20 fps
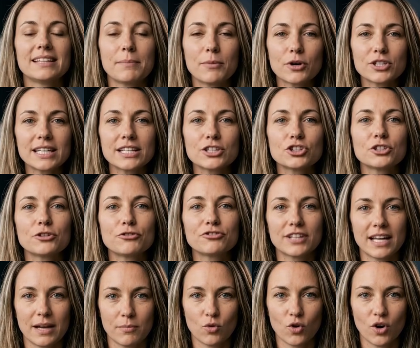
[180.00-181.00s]
prediction
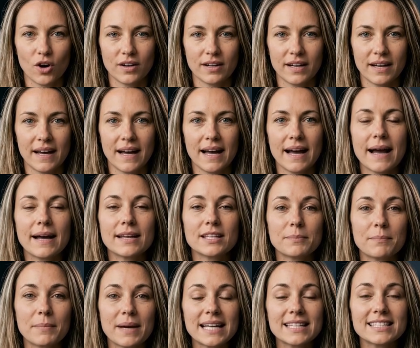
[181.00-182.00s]
framework
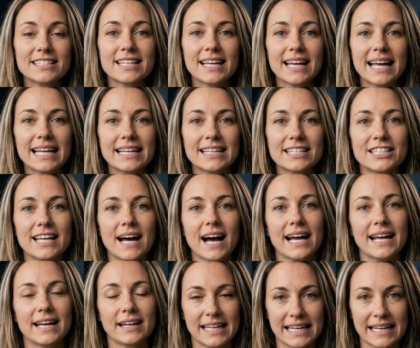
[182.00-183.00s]
depends
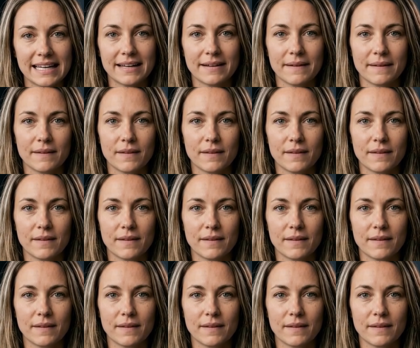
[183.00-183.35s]
entirely